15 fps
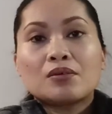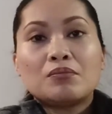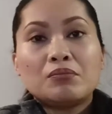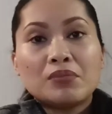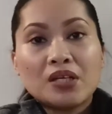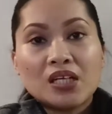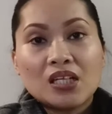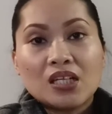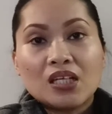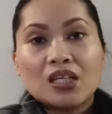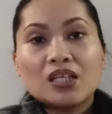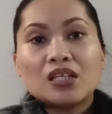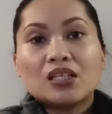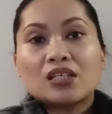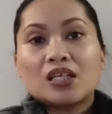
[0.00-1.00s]

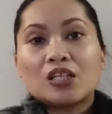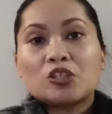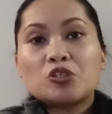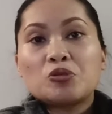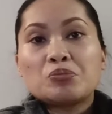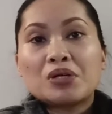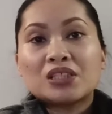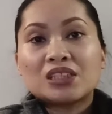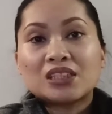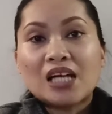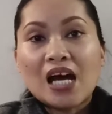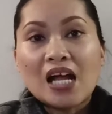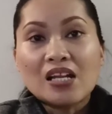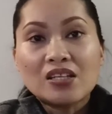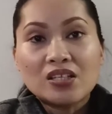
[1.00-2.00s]
meaning that you must
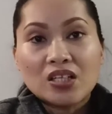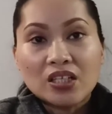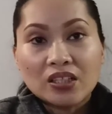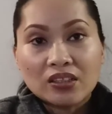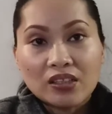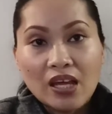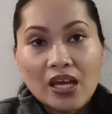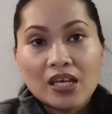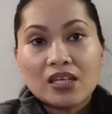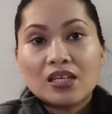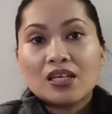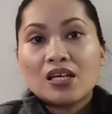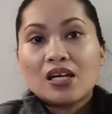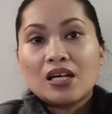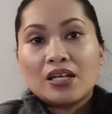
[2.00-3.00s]
undertake
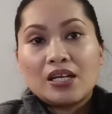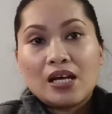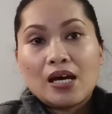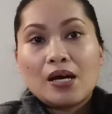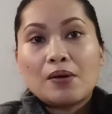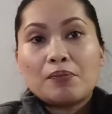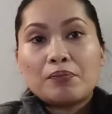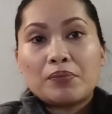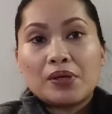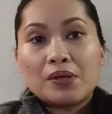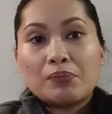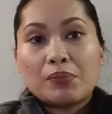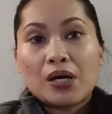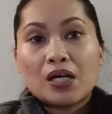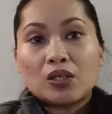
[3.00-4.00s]
the
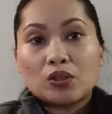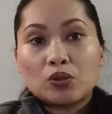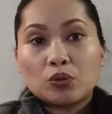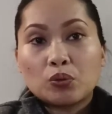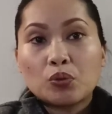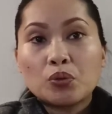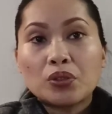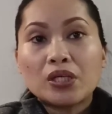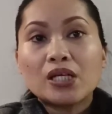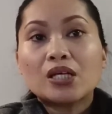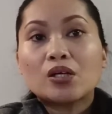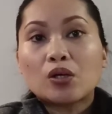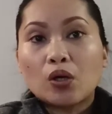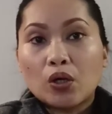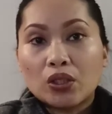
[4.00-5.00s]
preparatory
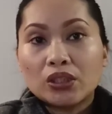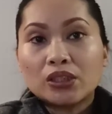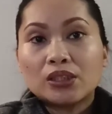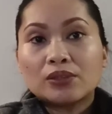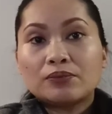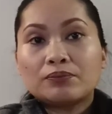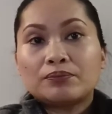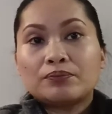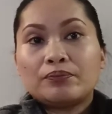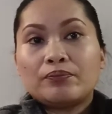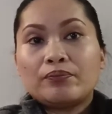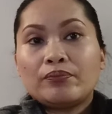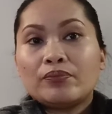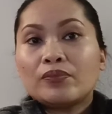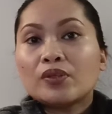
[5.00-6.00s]
course
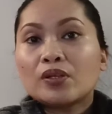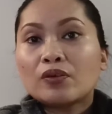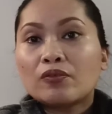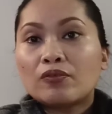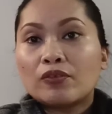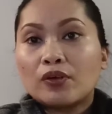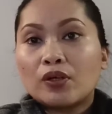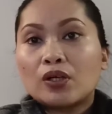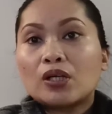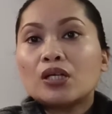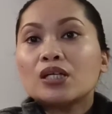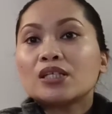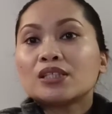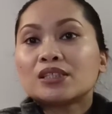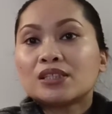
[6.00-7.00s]
for
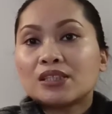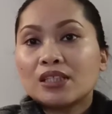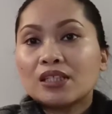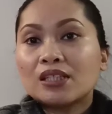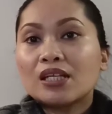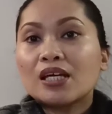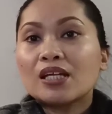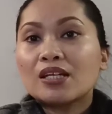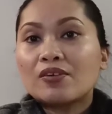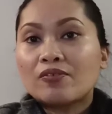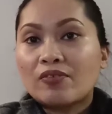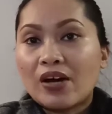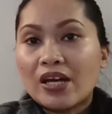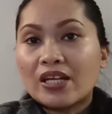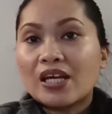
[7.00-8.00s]
sitting the
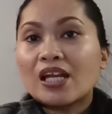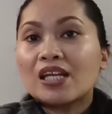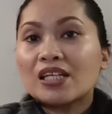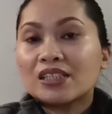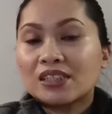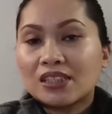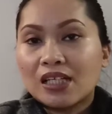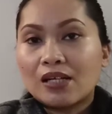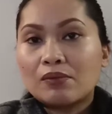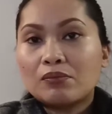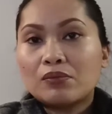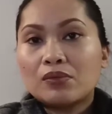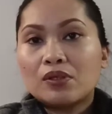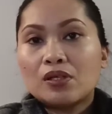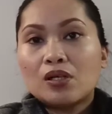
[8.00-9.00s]
final exam
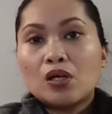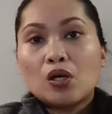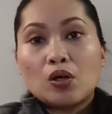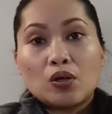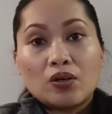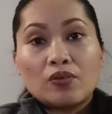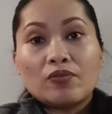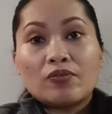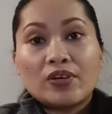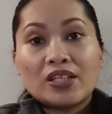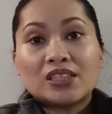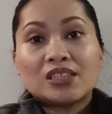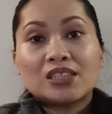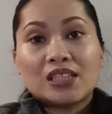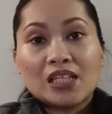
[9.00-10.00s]
or
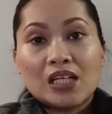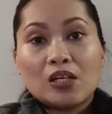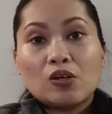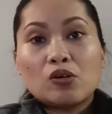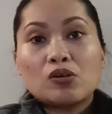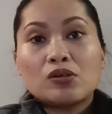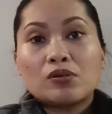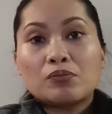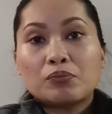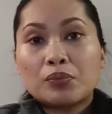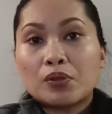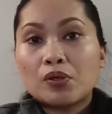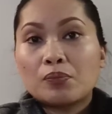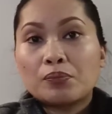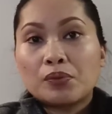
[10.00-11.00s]

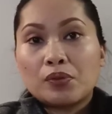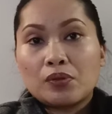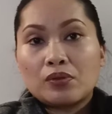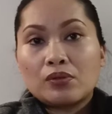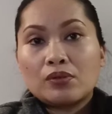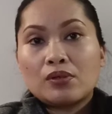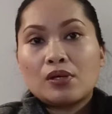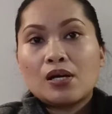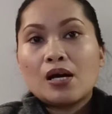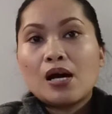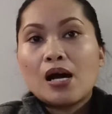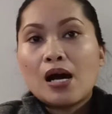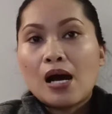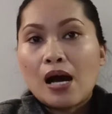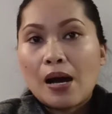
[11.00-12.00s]
Feststellungsprüfung
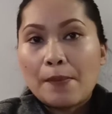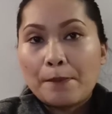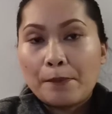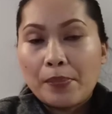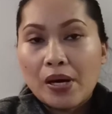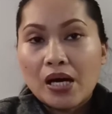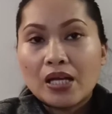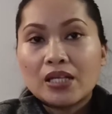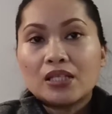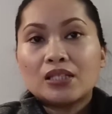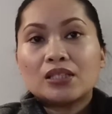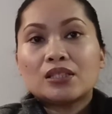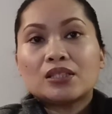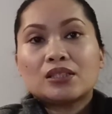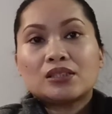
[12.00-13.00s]
upon
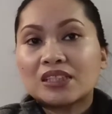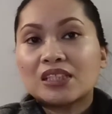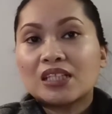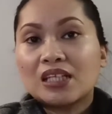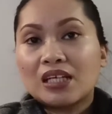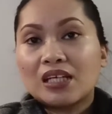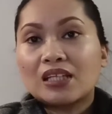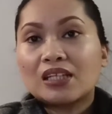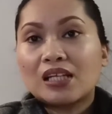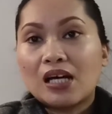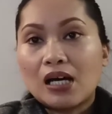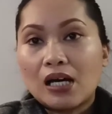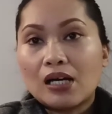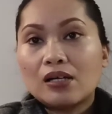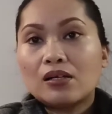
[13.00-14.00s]
setting it
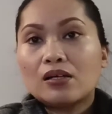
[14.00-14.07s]
a